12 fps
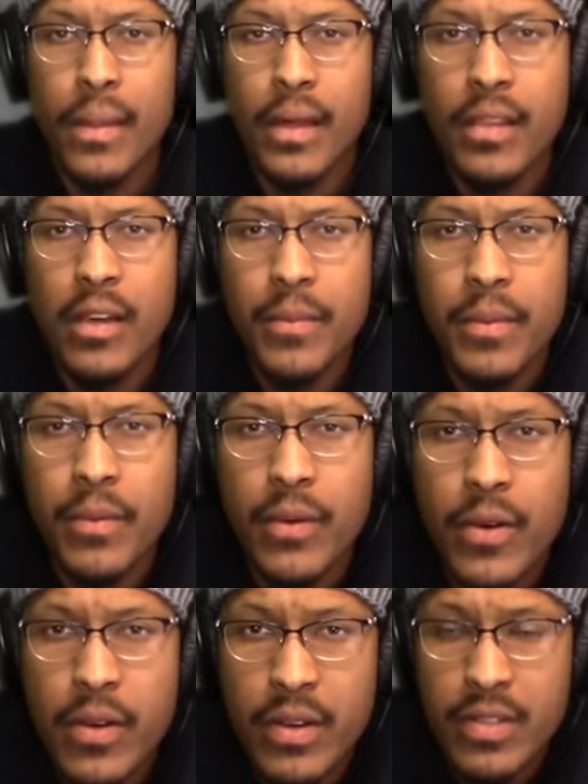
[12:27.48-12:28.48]
How long have you been
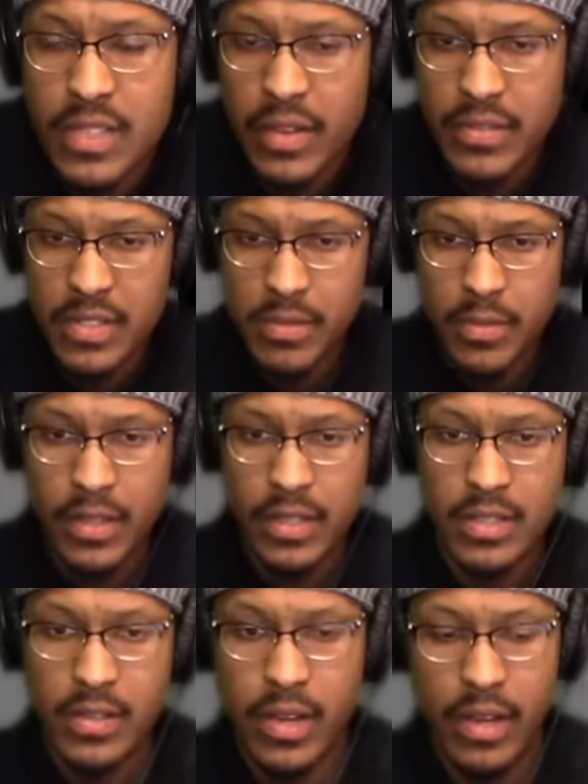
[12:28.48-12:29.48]
recording? Seventeen
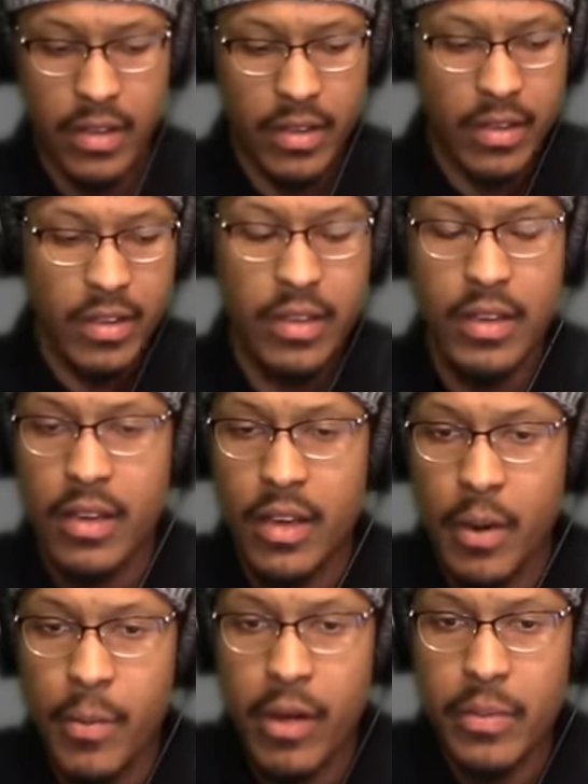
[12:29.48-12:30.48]
minutes. Okay.
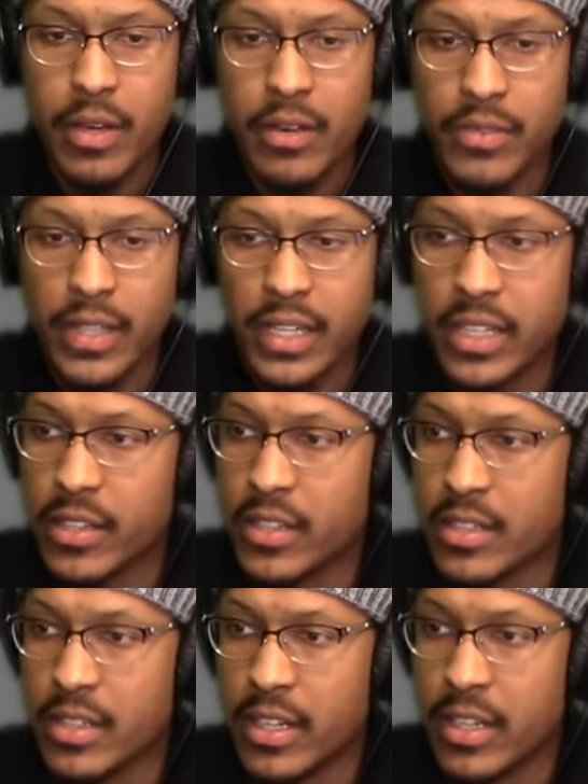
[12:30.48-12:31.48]
I'll probably be good for like
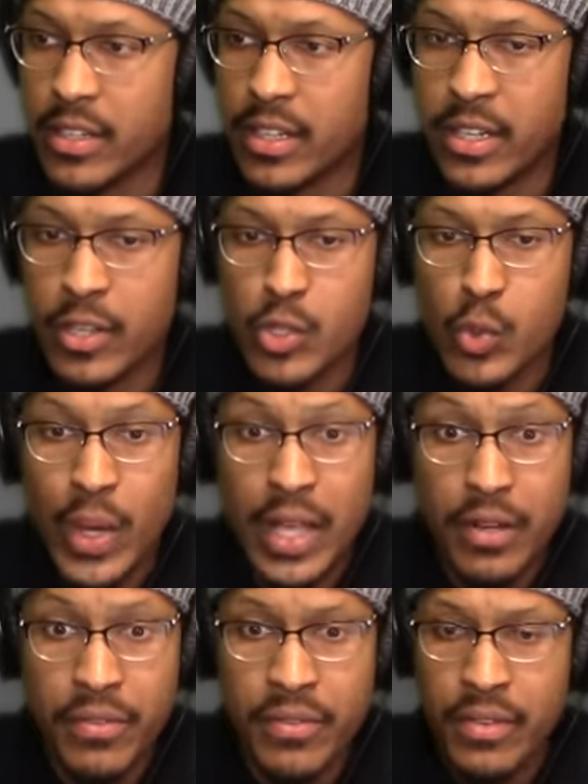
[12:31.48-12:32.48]
another another, another
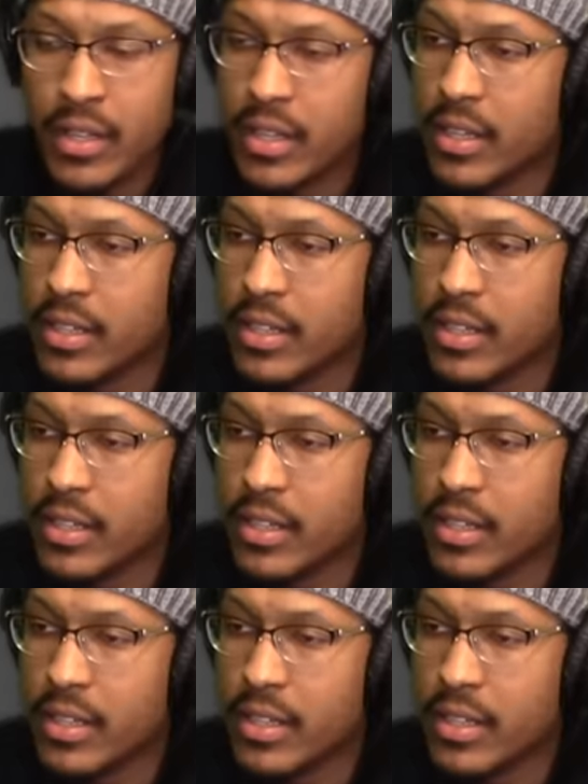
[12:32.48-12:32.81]
12.